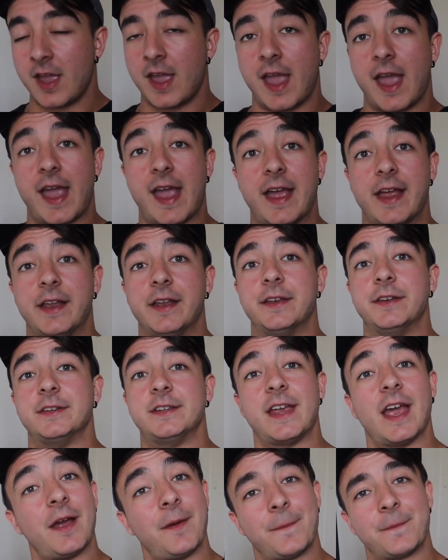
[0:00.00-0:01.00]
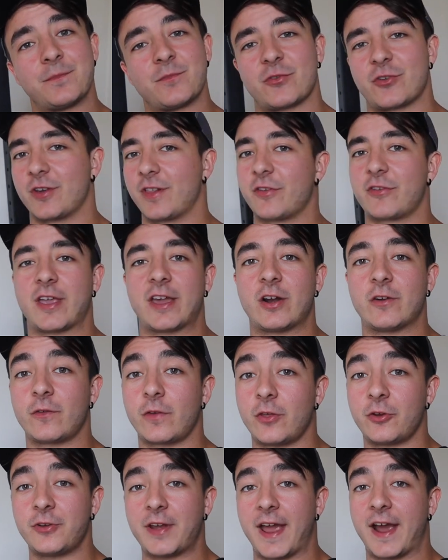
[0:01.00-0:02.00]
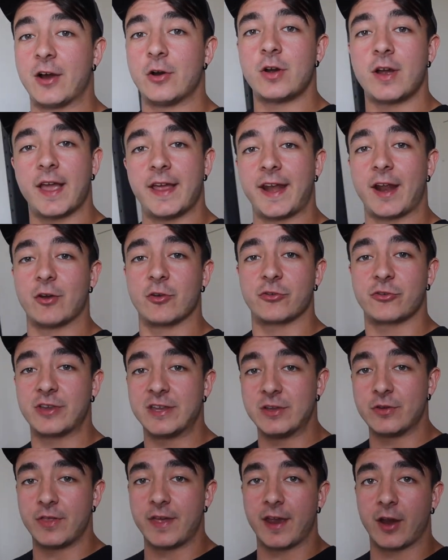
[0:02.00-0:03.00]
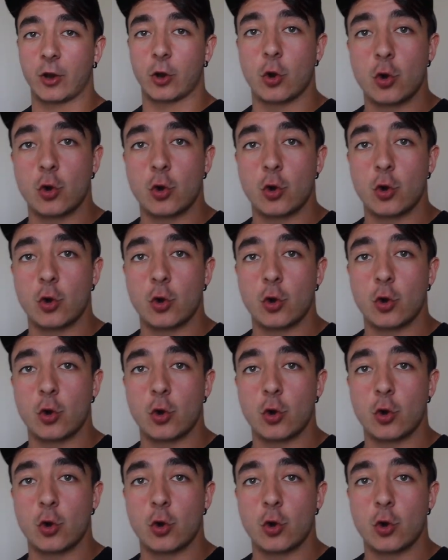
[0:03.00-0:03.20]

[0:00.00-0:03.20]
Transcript: And yeah, so let's head over there now, and I will see you there.